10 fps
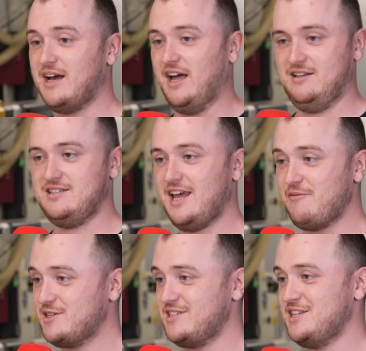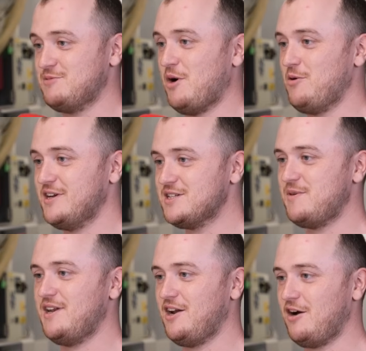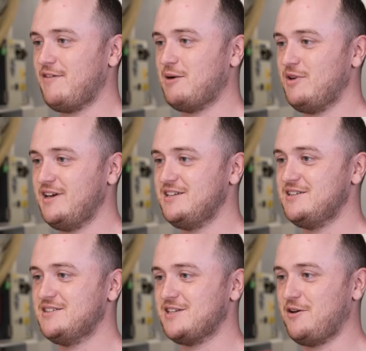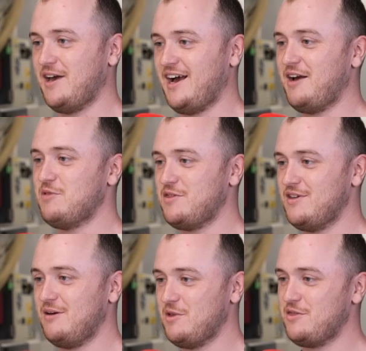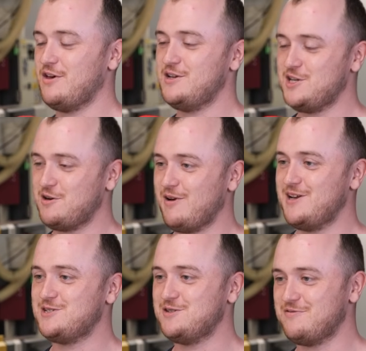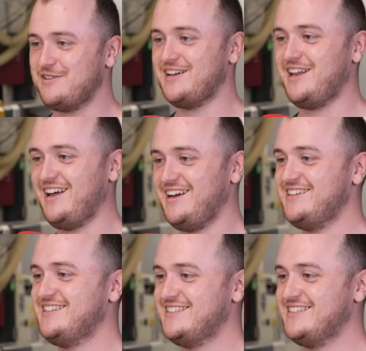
and ever since moulding has been in our family. So yeah, I'm the 3rd generation of that line.